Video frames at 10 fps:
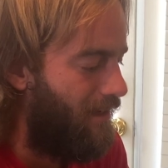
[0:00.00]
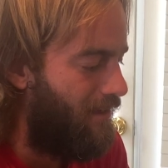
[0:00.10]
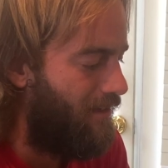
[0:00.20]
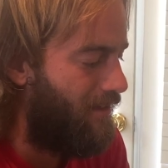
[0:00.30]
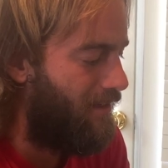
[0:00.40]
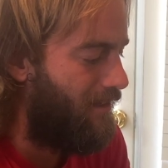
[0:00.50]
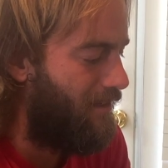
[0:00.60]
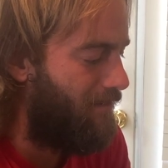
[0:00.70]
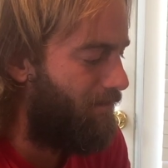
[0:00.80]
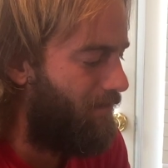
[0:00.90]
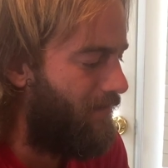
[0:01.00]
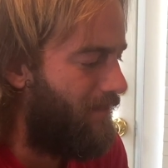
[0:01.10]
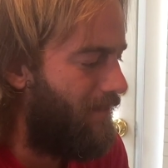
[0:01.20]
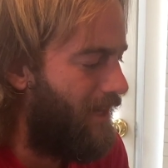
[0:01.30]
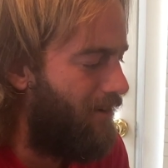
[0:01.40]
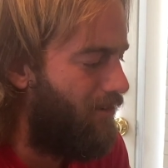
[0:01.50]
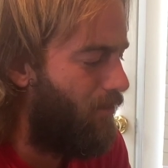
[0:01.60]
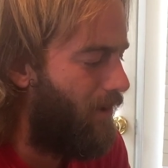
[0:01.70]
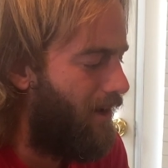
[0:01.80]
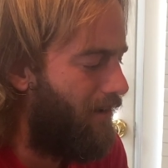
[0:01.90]
I don't know
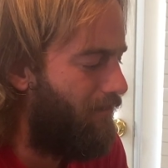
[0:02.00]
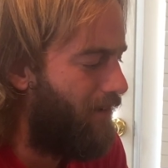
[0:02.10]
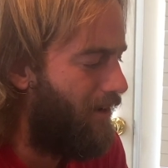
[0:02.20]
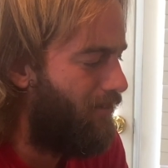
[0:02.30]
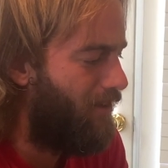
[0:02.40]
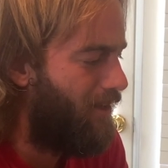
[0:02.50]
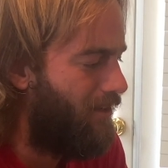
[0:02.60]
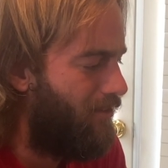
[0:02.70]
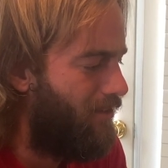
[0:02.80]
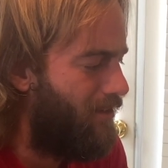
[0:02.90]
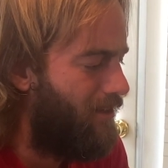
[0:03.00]
where I found this.